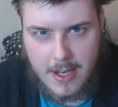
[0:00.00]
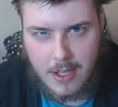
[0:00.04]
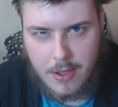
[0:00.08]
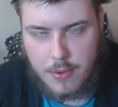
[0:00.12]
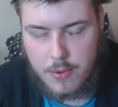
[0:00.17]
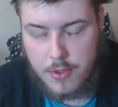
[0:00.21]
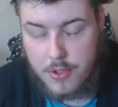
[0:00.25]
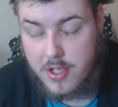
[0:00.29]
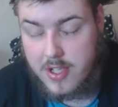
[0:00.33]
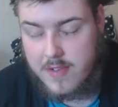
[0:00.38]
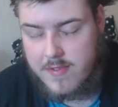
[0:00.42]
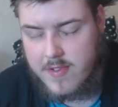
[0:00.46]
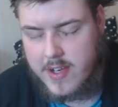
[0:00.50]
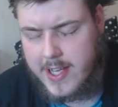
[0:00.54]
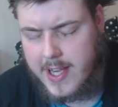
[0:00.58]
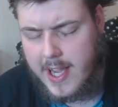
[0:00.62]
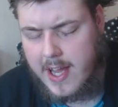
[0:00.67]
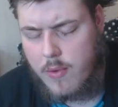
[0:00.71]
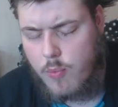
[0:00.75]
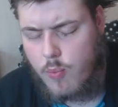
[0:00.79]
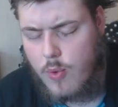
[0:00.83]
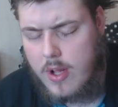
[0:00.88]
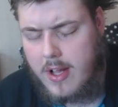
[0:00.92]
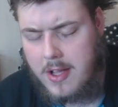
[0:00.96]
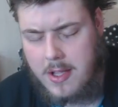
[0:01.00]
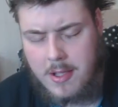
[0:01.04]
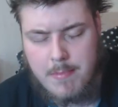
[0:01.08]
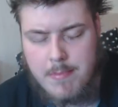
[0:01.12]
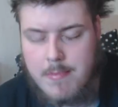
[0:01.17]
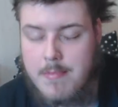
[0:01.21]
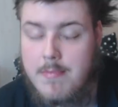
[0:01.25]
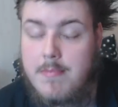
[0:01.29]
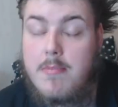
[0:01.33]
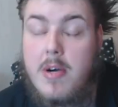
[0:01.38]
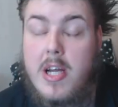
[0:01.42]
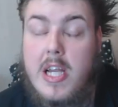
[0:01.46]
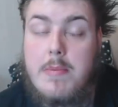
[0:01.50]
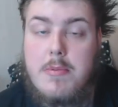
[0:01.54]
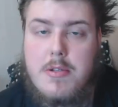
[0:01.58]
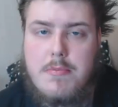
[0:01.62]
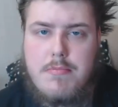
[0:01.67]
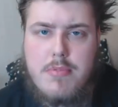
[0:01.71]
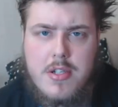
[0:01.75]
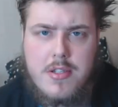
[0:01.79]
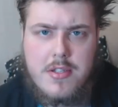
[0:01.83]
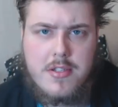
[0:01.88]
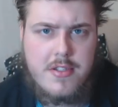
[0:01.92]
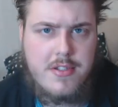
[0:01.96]
Hello, good evening, and welcome. My name is
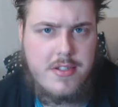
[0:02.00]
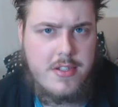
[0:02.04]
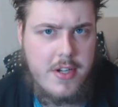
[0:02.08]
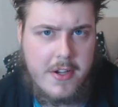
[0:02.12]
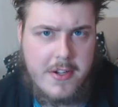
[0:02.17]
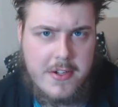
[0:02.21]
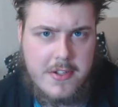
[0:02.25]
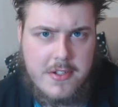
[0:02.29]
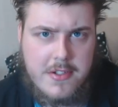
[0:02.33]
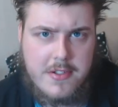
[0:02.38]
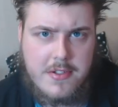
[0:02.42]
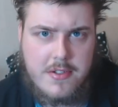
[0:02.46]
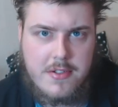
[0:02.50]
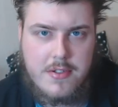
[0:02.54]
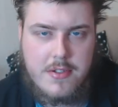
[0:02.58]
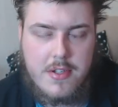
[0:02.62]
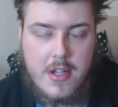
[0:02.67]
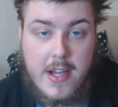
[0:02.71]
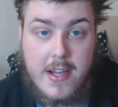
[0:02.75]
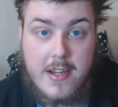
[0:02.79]
Breton Circuses,